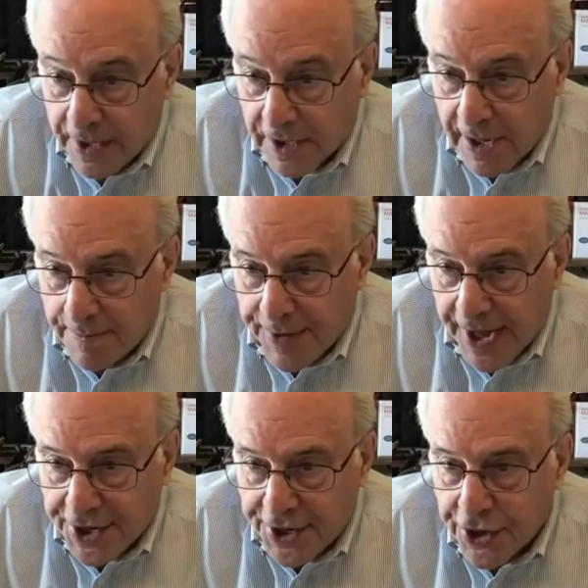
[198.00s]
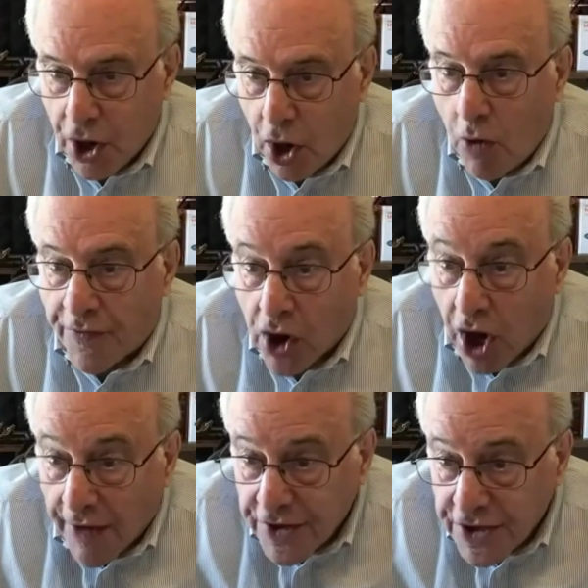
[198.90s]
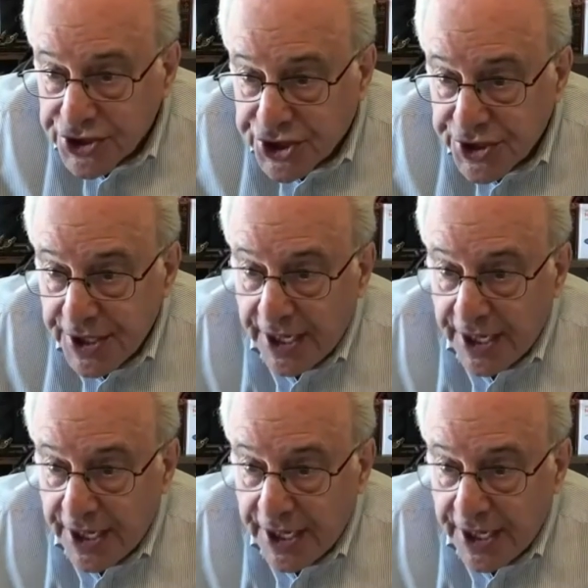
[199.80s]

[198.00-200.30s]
competitor over others.